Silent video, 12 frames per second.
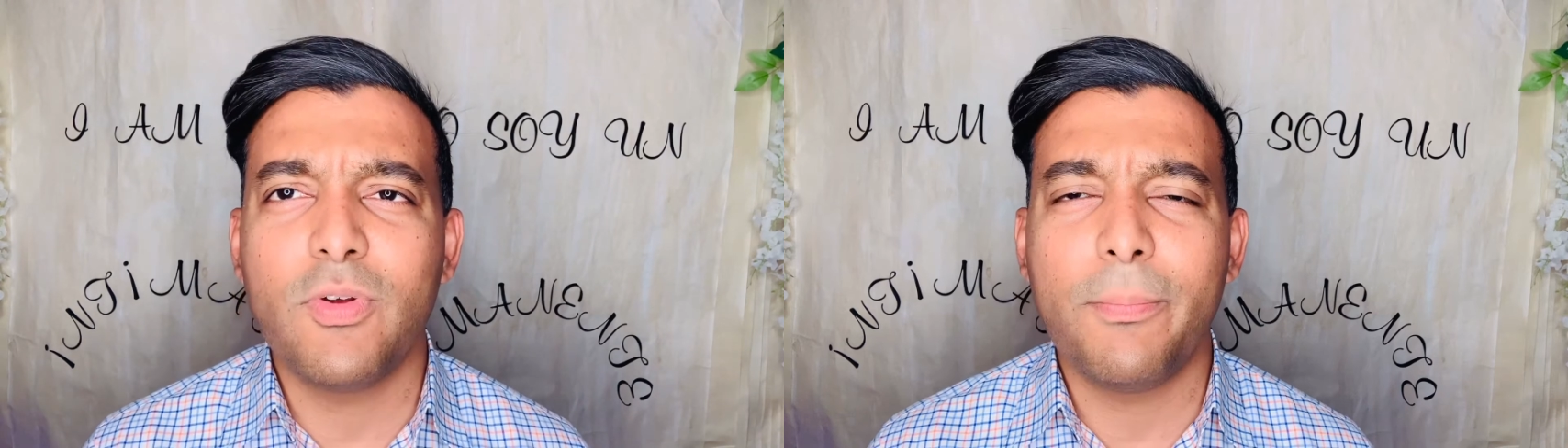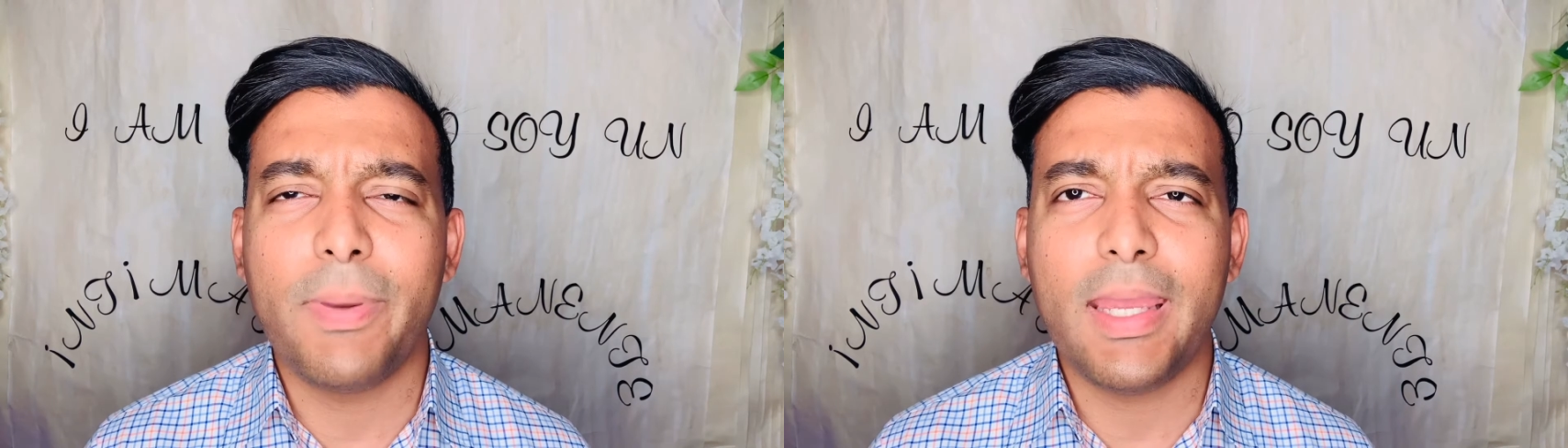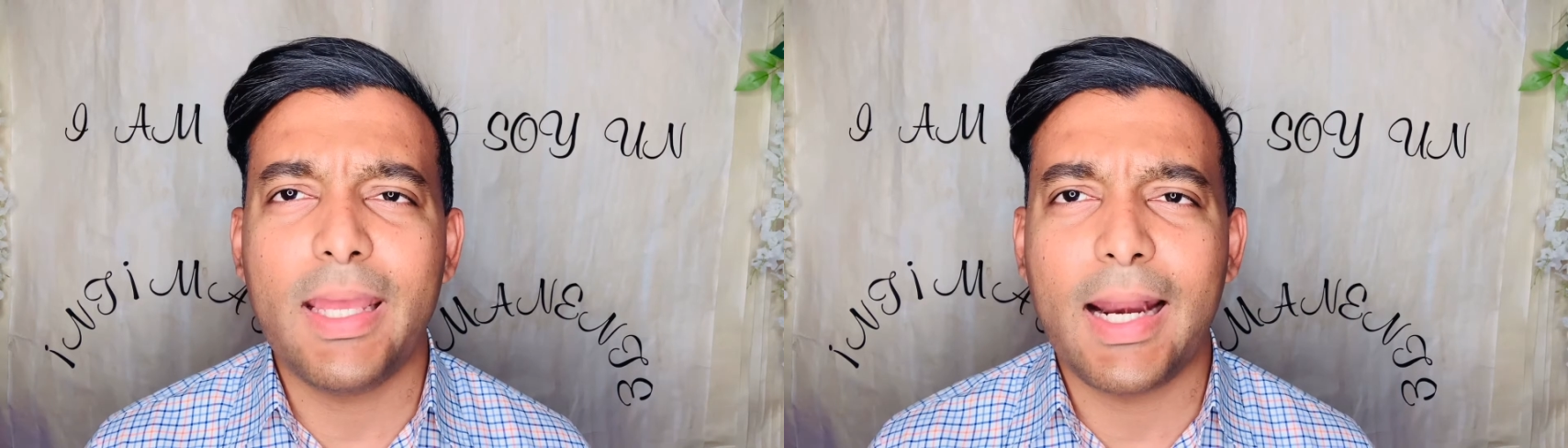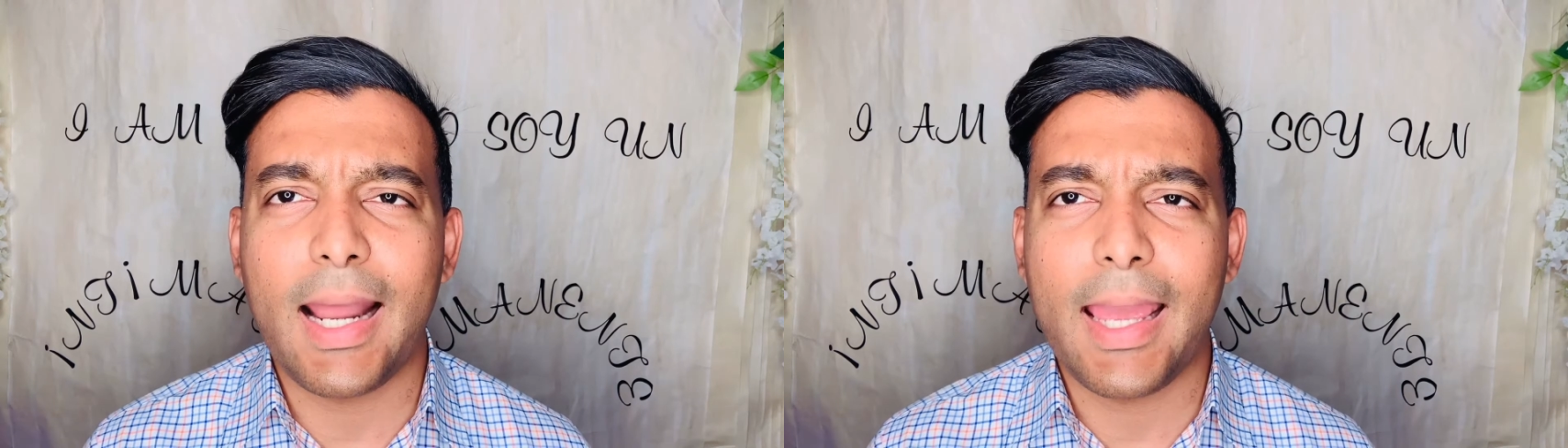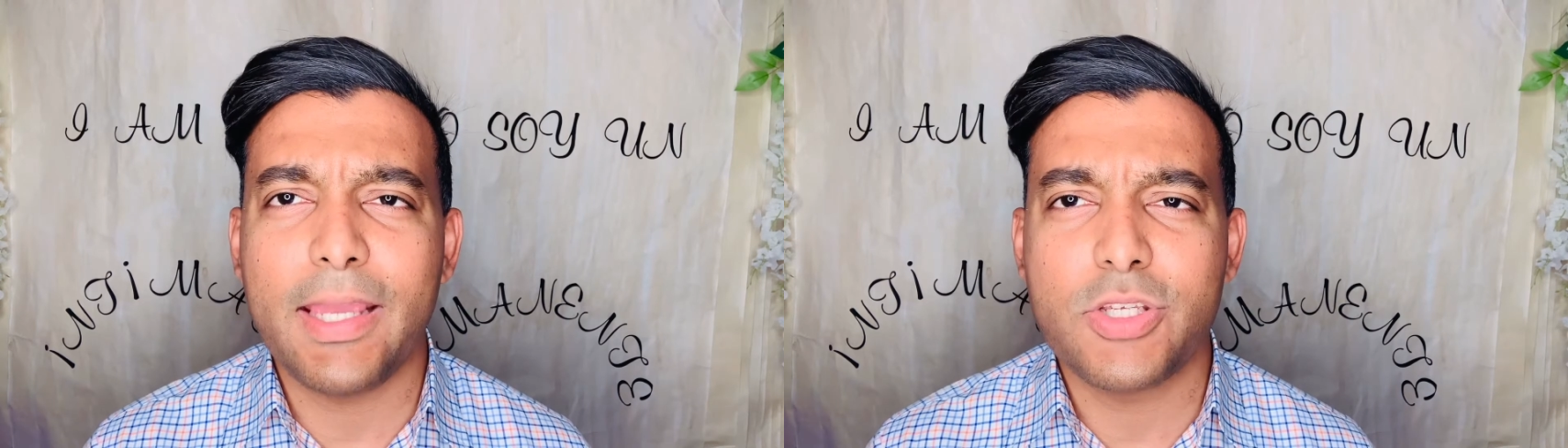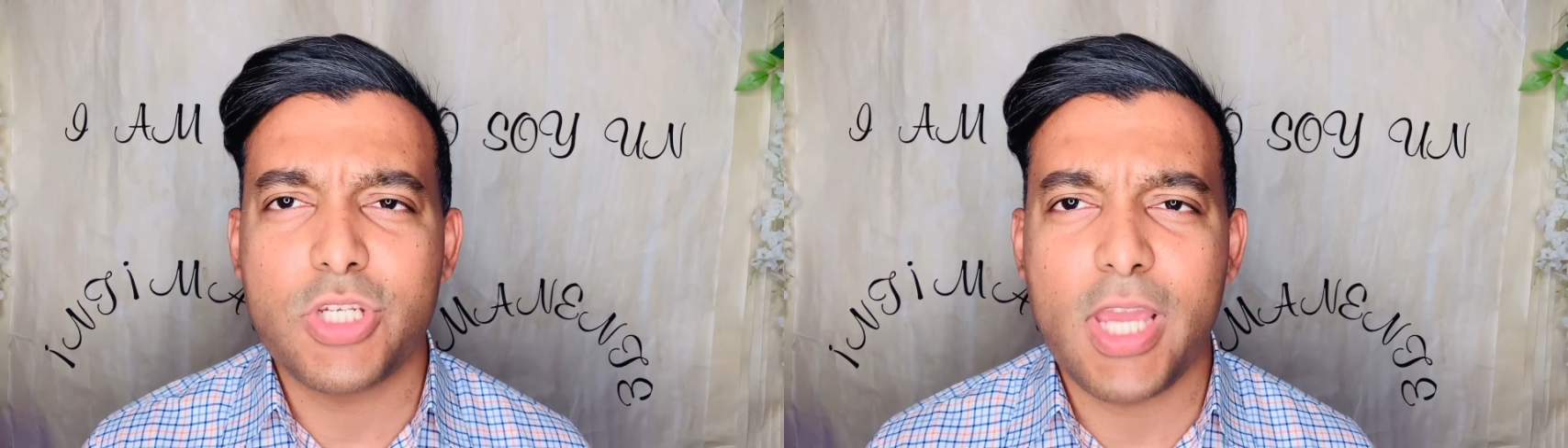to be
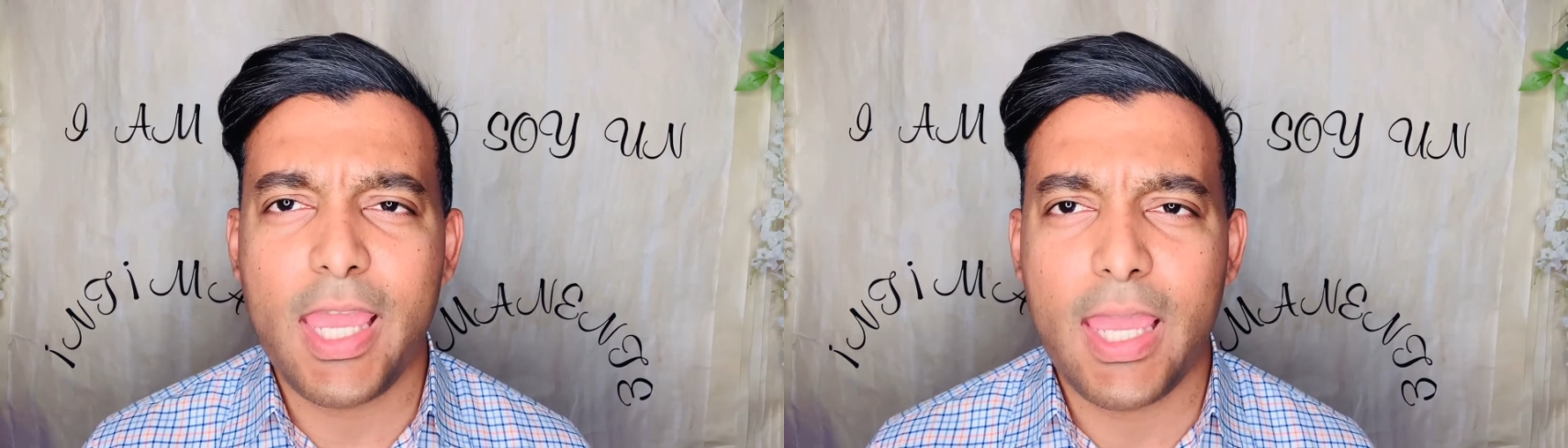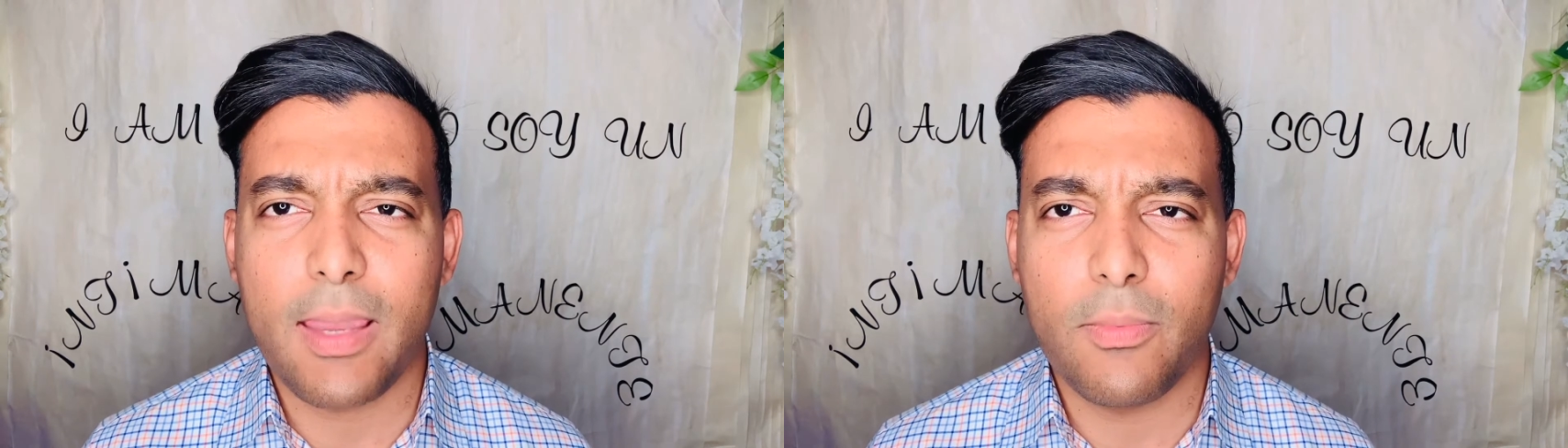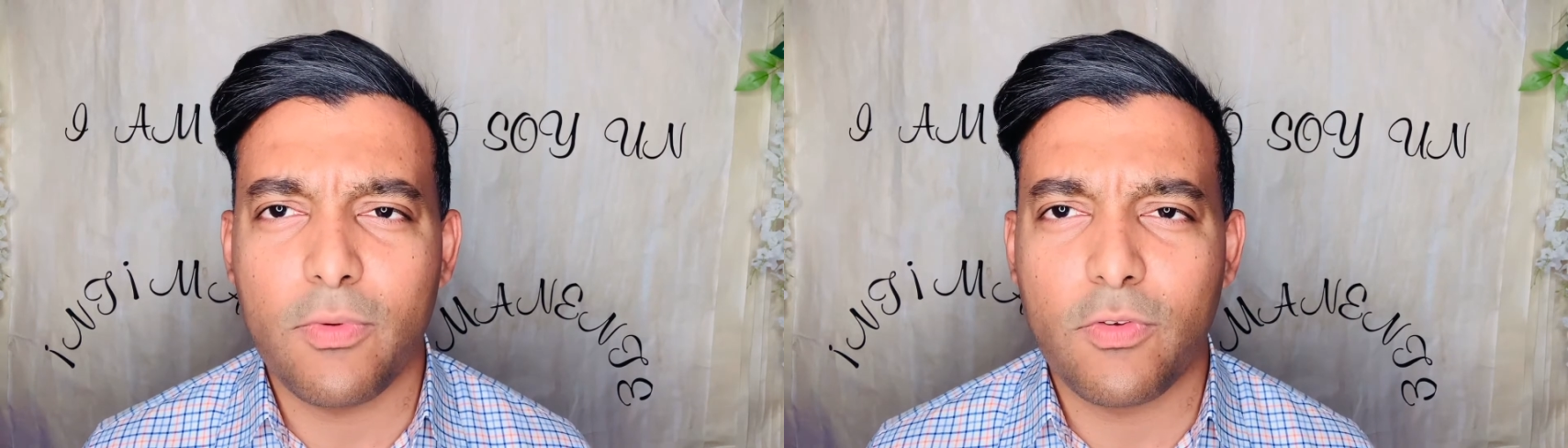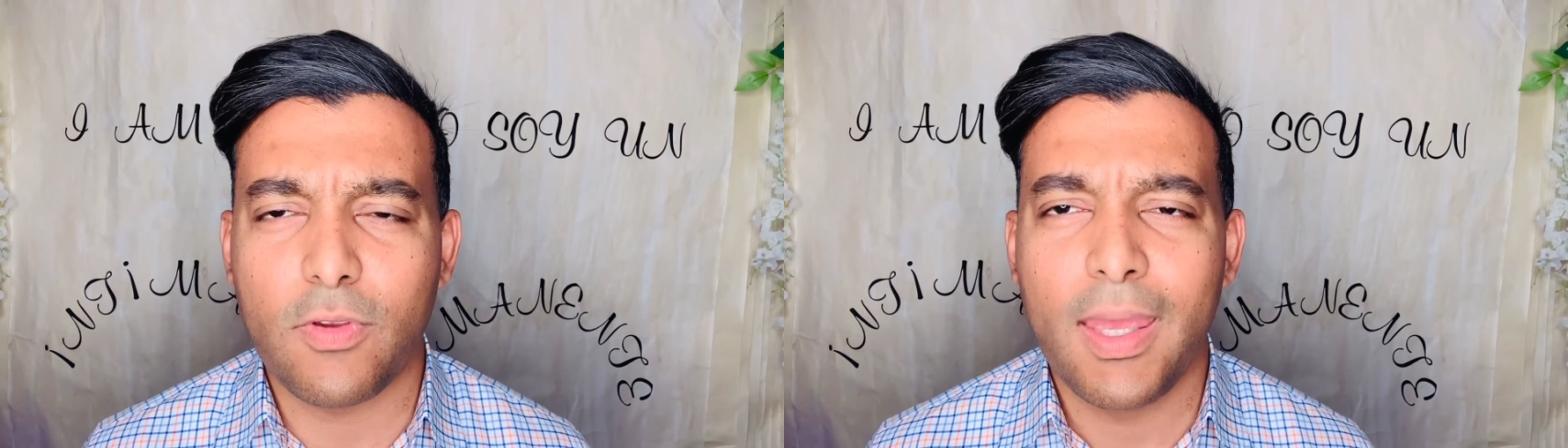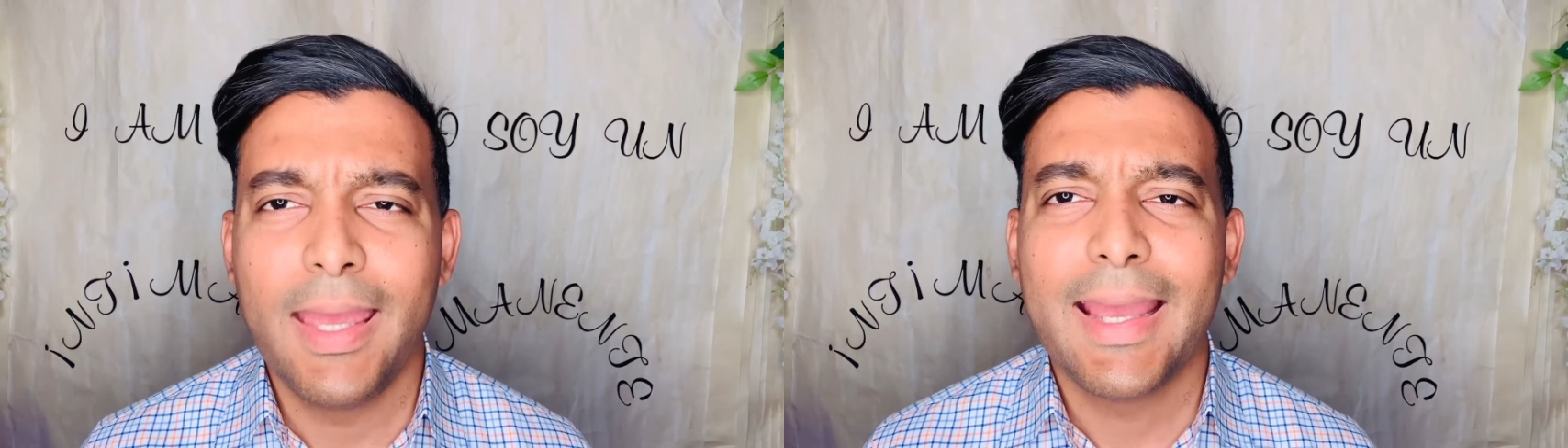like James.